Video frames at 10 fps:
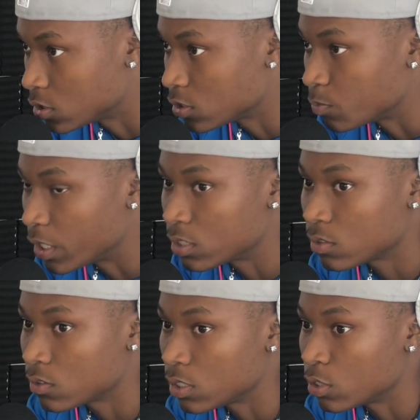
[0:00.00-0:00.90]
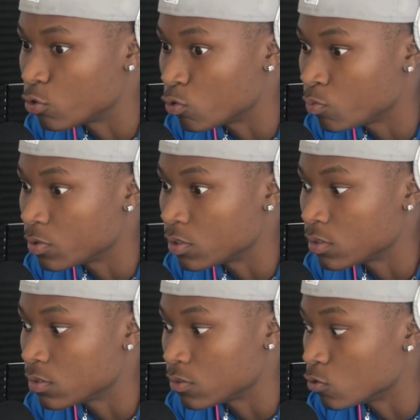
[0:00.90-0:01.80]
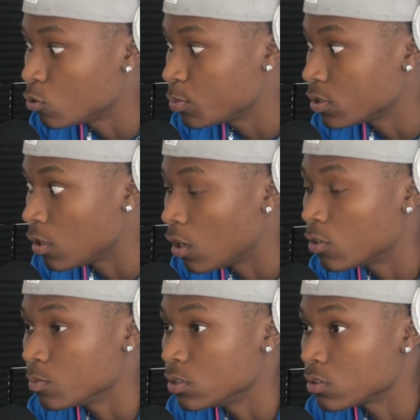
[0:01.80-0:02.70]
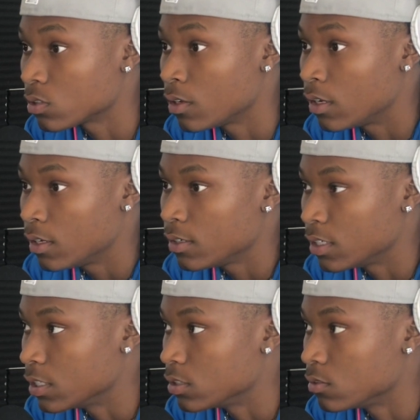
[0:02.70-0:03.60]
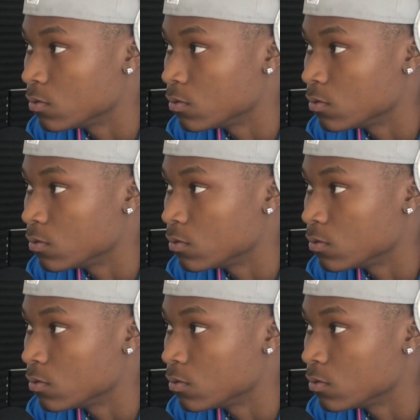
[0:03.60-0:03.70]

It's just basically a group of the homies that.